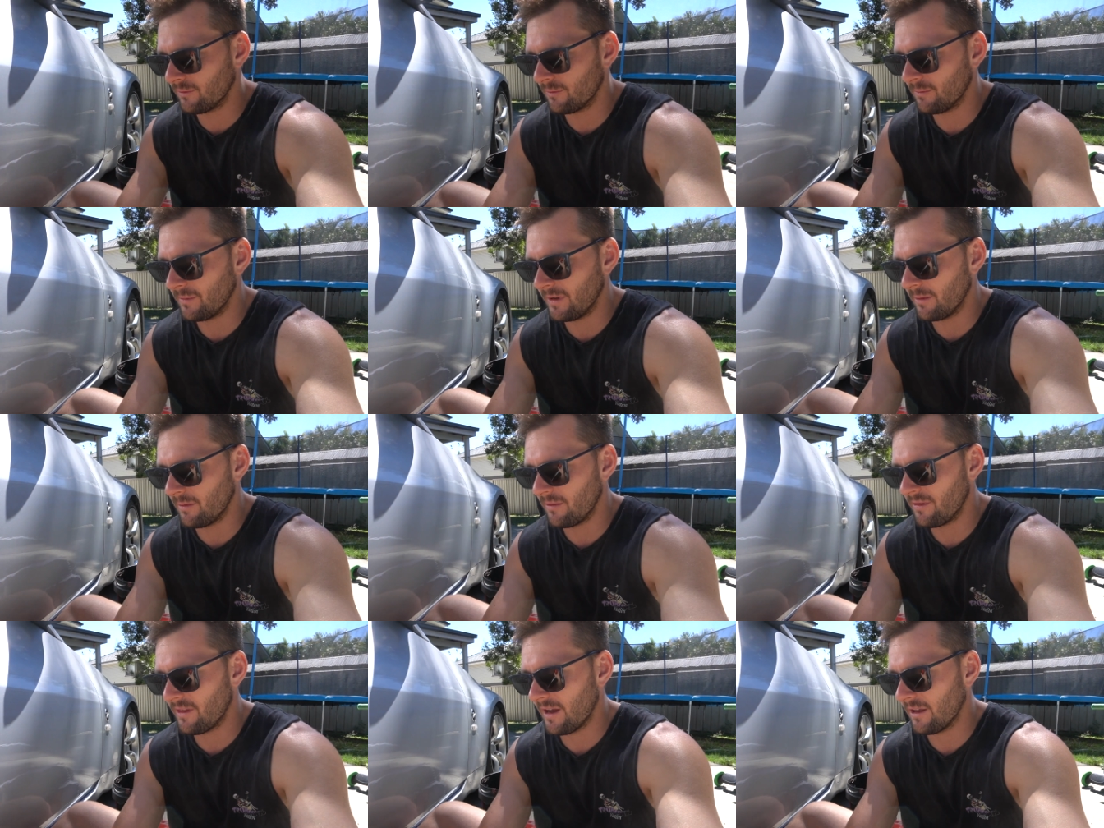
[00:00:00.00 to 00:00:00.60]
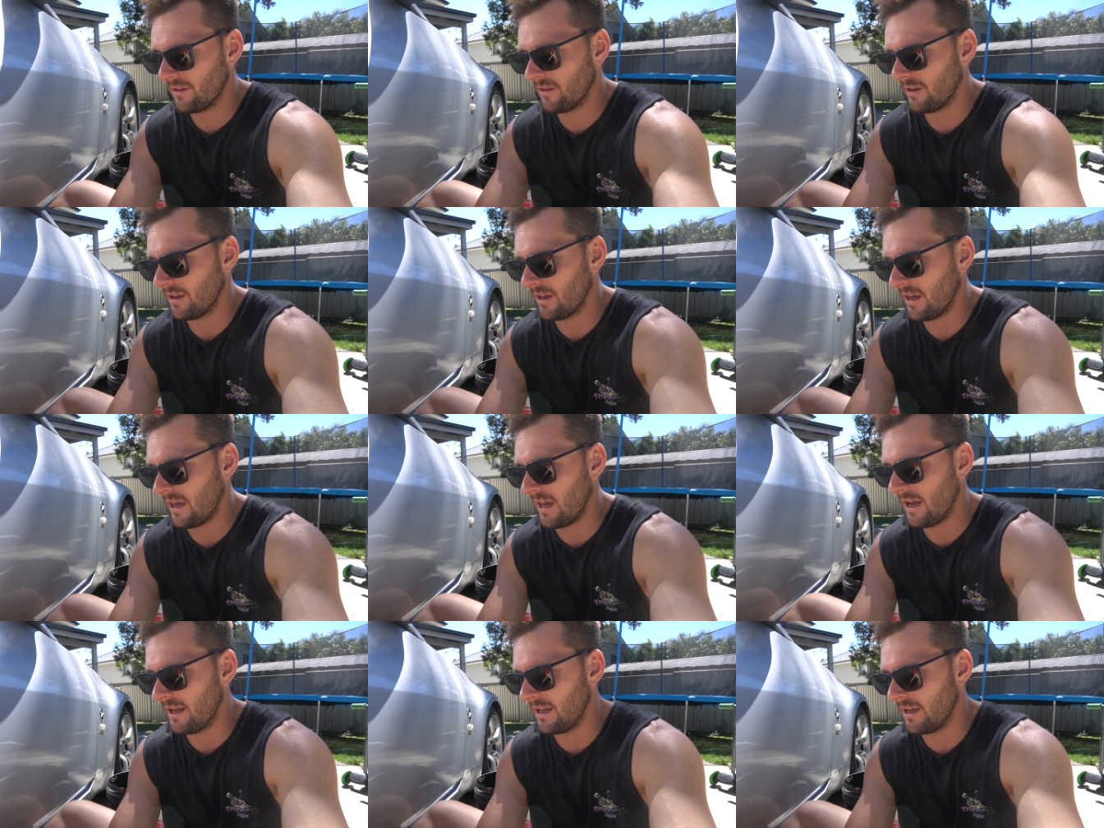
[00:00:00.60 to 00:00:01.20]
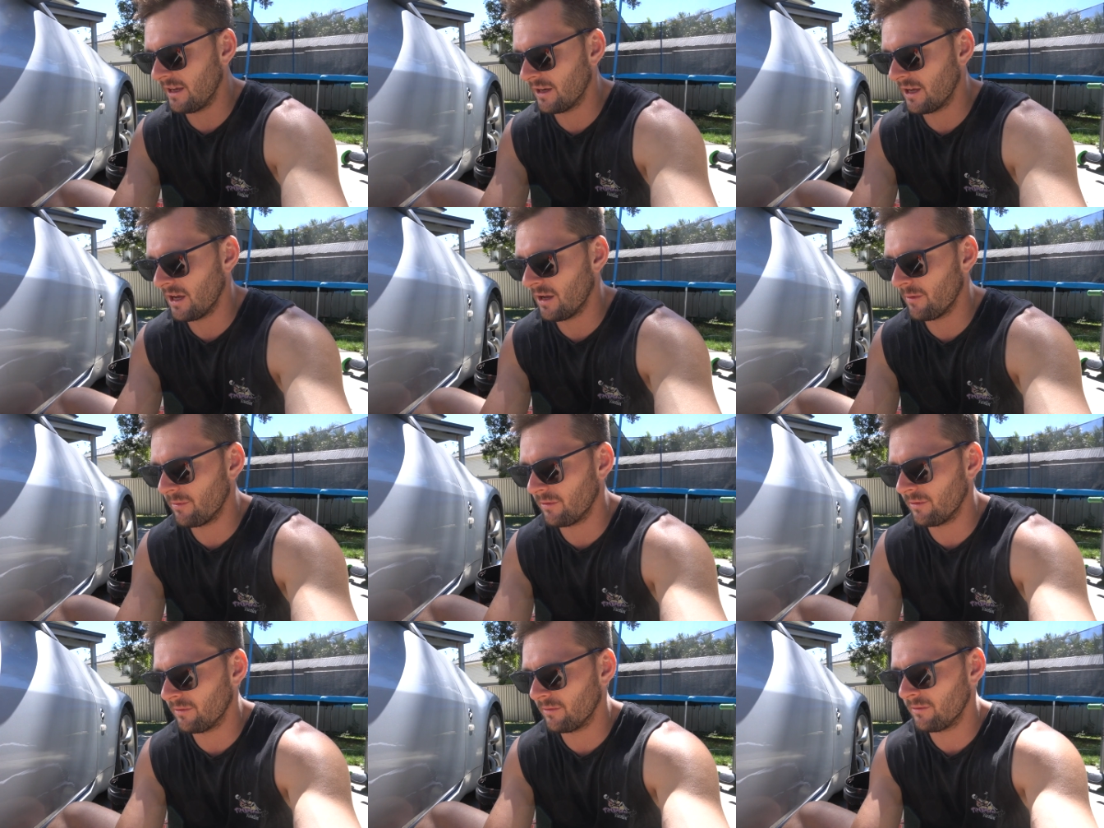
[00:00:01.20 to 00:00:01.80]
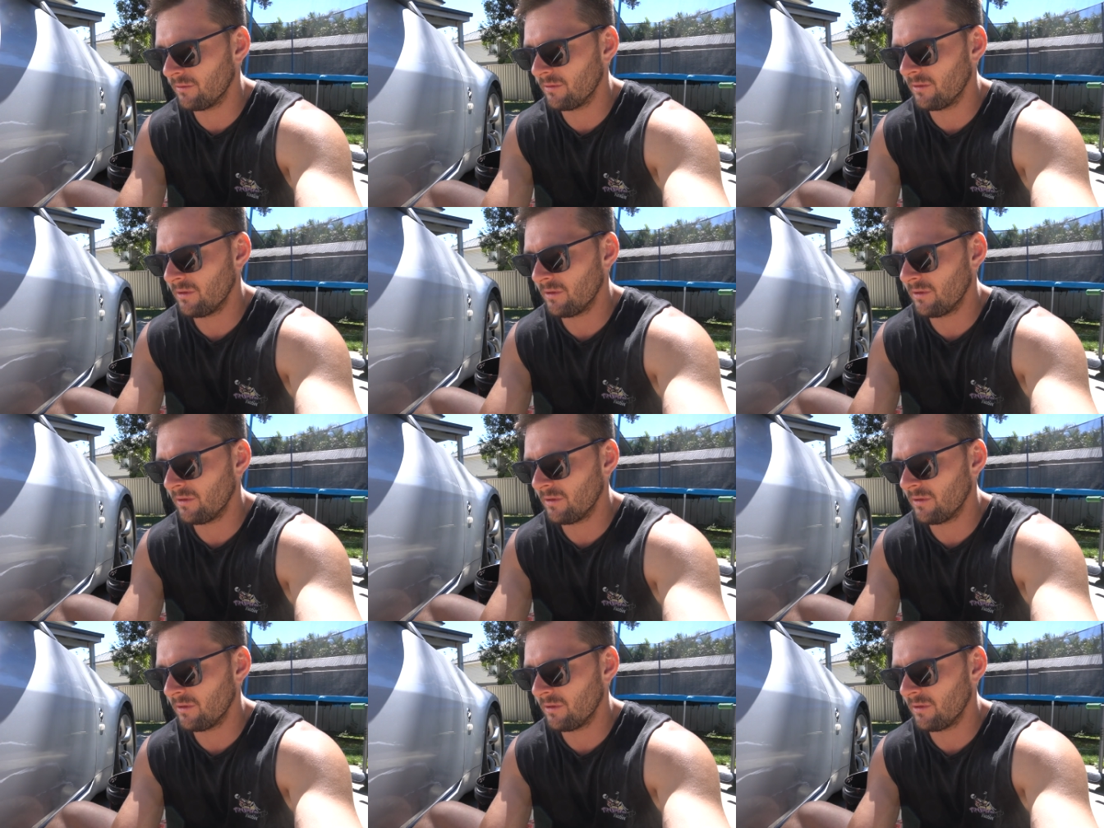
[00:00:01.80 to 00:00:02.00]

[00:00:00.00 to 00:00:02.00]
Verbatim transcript: for me without like heating it up and